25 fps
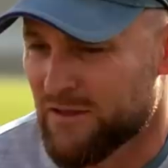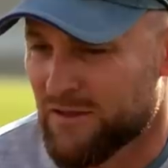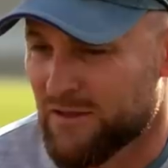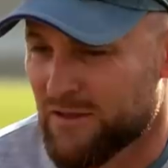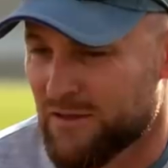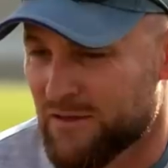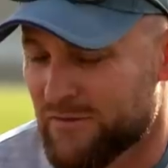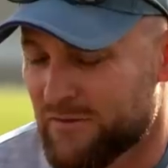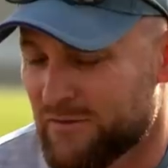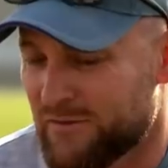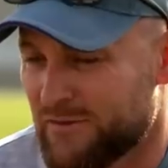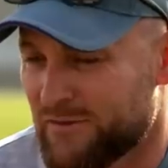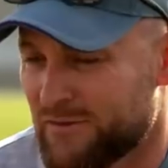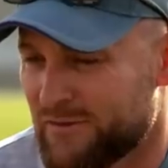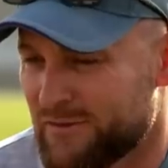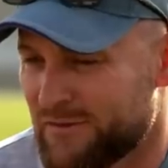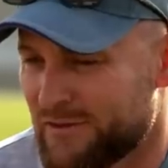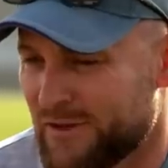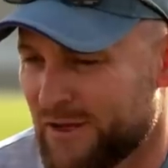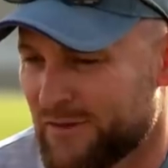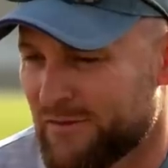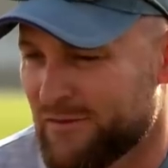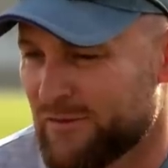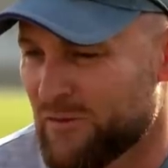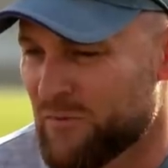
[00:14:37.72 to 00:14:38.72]
gives
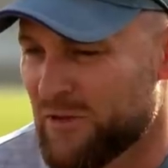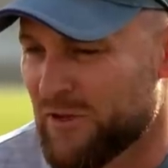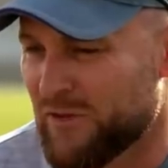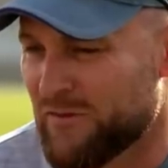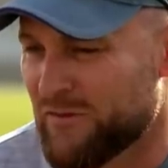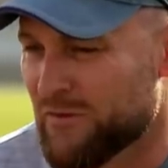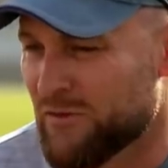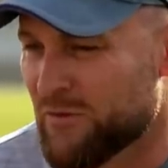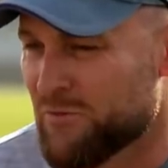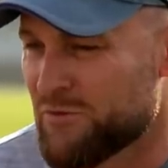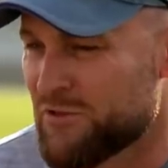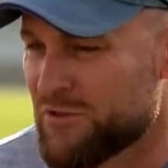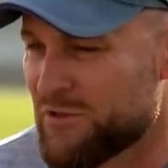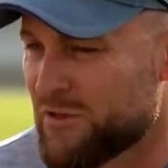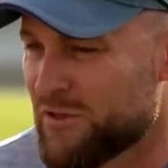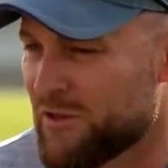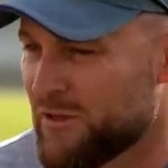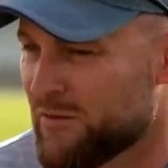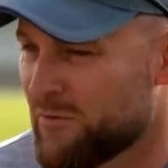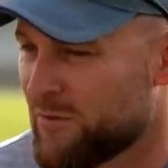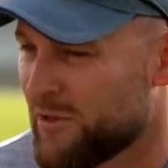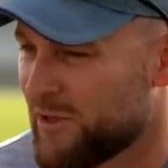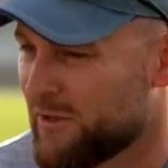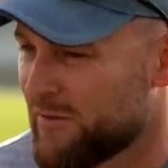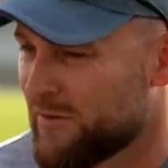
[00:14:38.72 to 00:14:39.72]
us the best opportunity
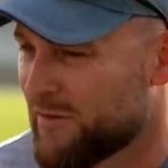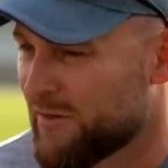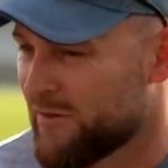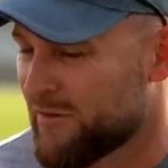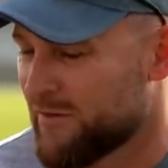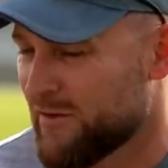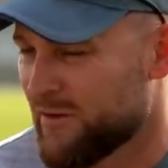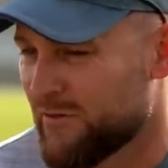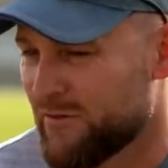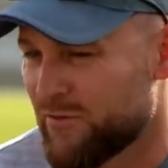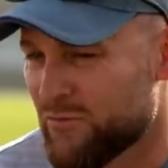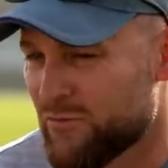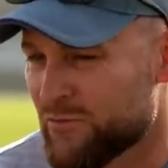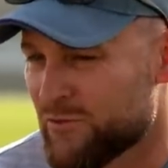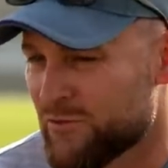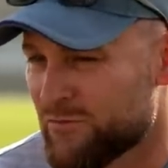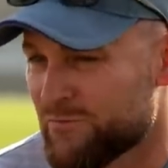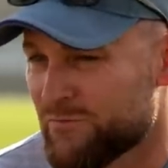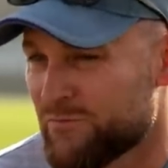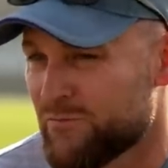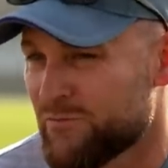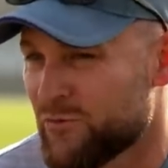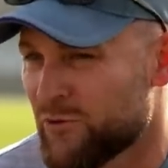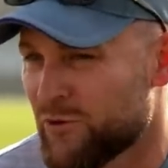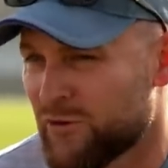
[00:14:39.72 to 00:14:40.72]
of being successful
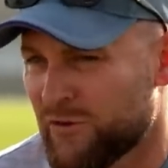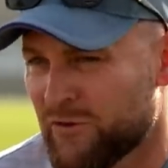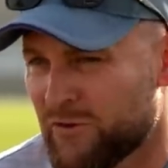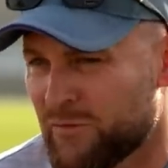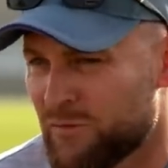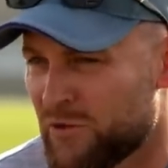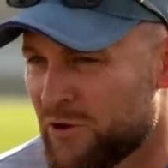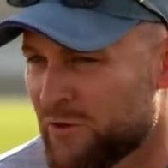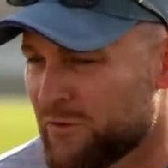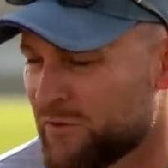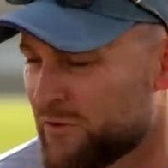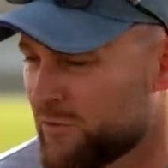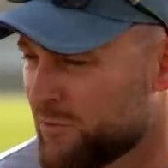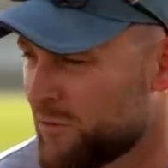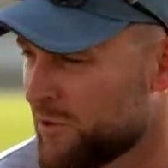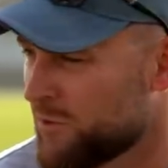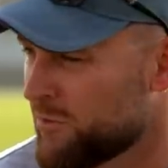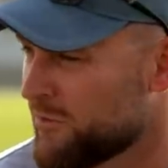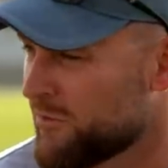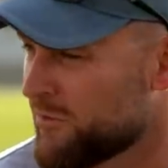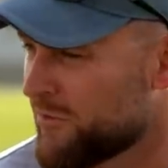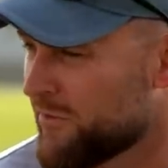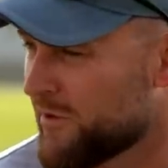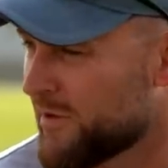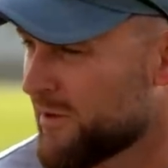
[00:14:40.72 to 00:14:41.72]
and putting smiles on
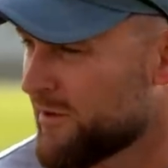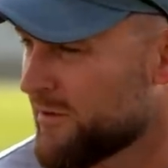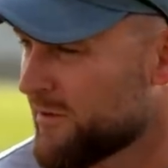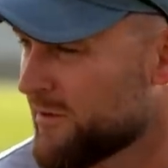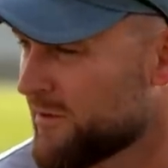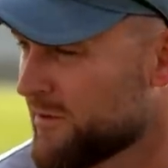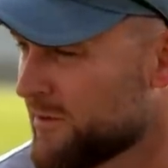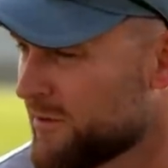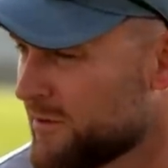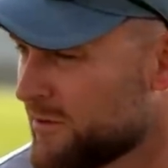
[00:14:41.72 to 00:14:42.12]
people's faces.